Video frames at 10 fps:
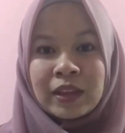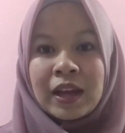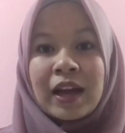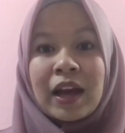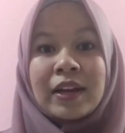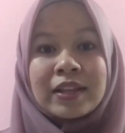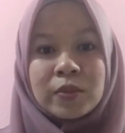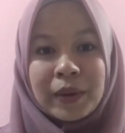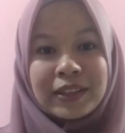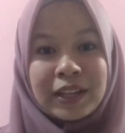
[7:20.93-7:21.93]

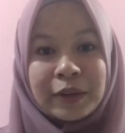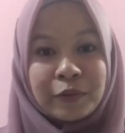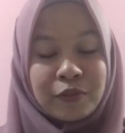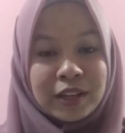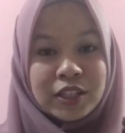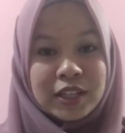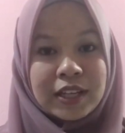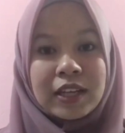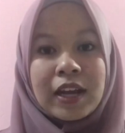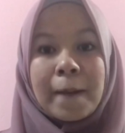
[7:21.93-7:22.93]
Unexpected
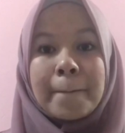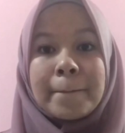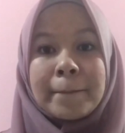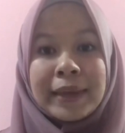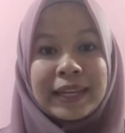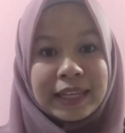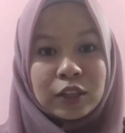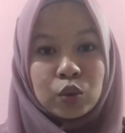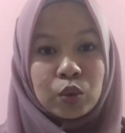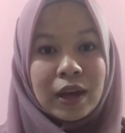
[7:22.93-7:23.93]
inflation may
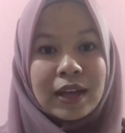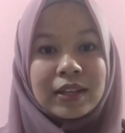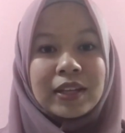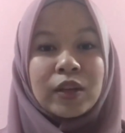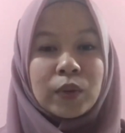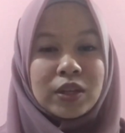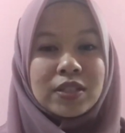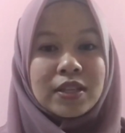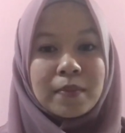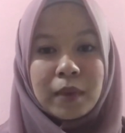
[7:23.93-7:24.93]
lead to an
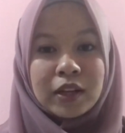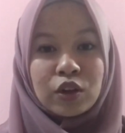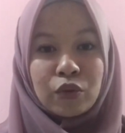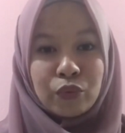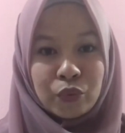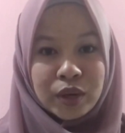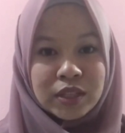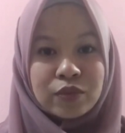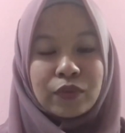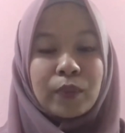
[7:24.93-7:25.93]
increased demand of
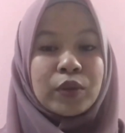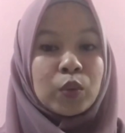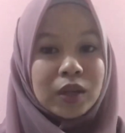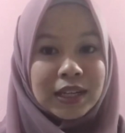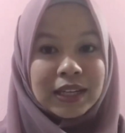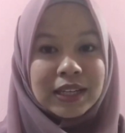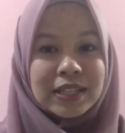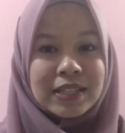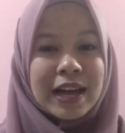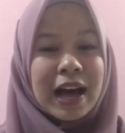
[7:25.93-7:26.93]
wage from the
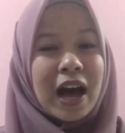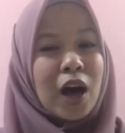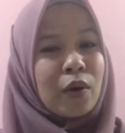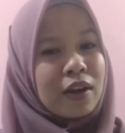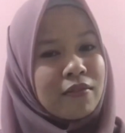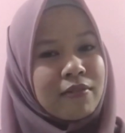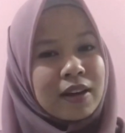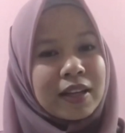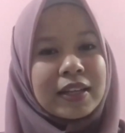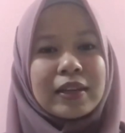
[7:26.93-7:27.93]
workers.
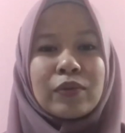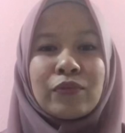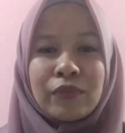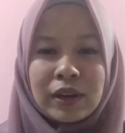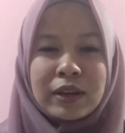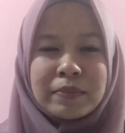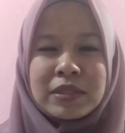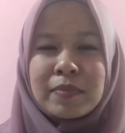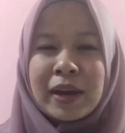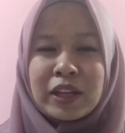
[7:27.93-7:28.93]
However, the
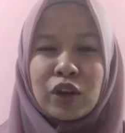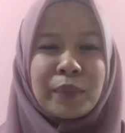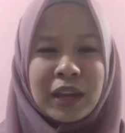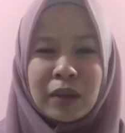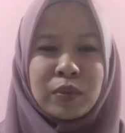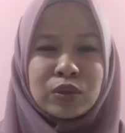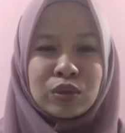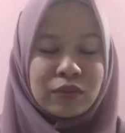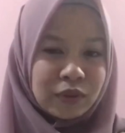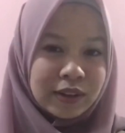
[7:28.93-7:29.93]
firms might not be able
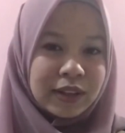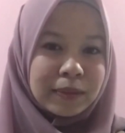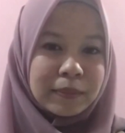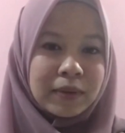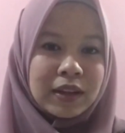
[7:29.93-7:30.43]
to afford them.